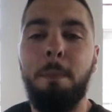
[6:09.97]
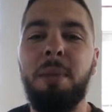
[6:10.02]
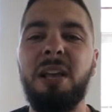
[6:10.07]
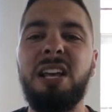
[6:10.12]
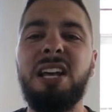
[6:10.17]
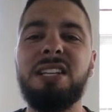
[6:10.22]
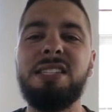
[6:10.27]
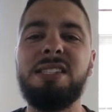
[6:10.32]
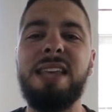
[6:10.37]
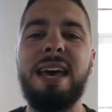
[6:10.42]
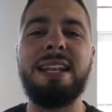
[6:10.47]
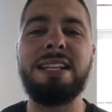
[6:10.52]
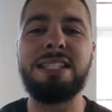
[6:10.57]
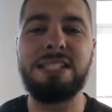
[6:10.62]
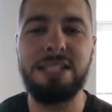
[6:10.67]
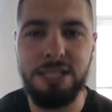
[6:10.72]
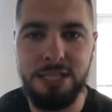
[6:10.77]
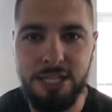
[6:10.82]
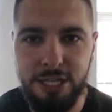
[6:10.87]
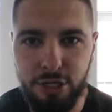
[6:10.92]
because that is
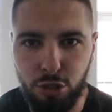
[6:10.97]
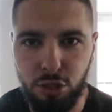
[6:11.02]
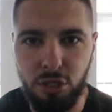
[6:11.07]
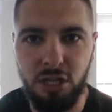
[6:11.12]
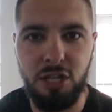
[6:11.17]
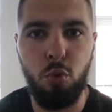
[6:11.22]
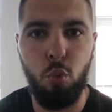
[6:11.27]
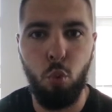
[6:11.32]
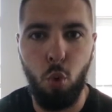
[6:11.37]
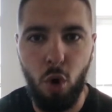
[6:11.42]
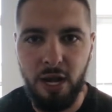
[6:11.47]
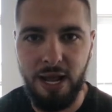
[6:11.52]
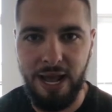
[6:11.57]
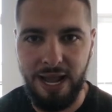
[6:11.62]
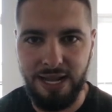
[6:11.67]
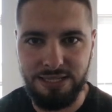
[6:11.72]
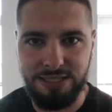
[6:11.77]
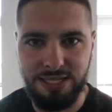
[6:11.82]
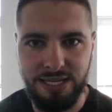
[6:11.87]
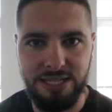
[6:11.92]
literally what
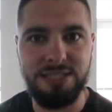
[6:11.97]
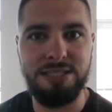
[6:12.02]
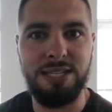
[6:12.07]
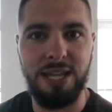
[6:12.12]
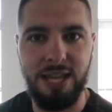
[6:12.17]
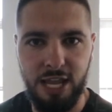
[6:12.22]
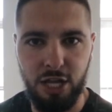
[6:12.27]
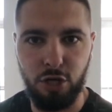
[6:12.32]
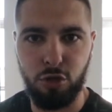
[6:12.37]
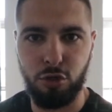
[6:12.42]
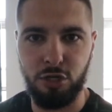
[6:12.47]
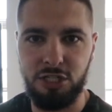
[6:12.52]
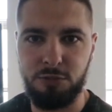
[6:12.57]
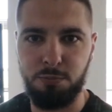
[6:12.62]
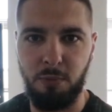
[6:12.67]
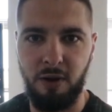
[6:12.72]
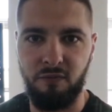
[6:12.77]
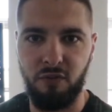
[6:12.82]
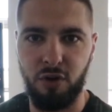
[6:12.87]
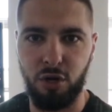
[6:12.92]
I did to increase
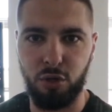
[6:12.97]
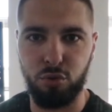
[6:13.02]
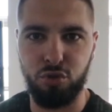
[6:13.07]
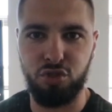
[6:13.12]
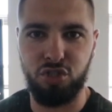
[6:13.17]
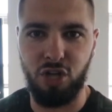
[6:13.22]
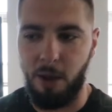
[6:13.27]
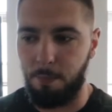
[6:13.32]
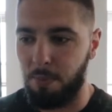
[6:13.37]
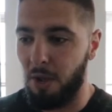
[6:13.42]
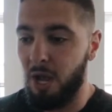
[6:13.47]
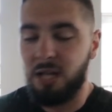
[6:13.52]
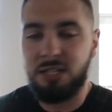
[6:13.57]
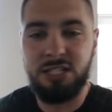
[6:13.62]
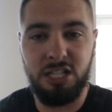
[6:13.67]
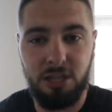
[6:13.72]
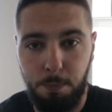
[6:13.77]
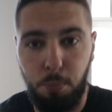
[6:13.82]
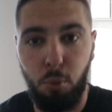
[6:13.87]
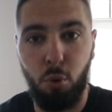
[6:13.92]
my vertical jump
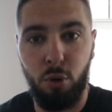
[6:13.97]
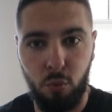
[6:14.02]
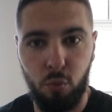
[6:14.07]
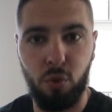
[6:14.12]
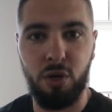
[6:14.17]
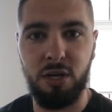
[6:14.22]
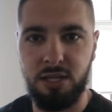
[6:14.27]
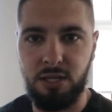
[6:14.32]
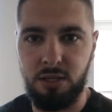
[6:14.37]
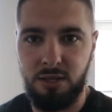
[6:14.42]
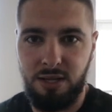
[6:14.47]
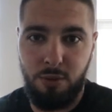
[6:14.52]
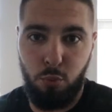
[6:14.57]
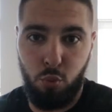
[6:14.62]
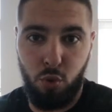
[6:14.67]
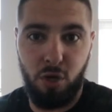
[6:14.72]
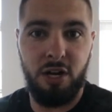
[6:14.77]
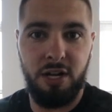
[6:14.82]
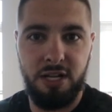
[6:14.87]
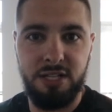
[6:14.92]
to the point
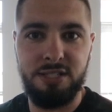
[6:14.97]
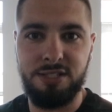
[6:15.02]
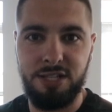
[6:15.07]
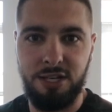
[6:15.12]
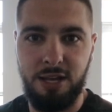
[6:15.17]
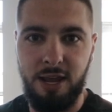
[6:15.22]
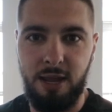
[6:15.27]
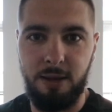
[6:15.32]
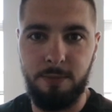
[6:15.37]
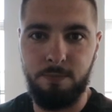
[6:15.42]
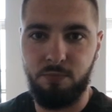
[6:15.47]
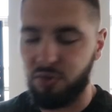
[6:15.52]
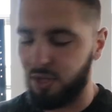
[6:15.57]
where it is today.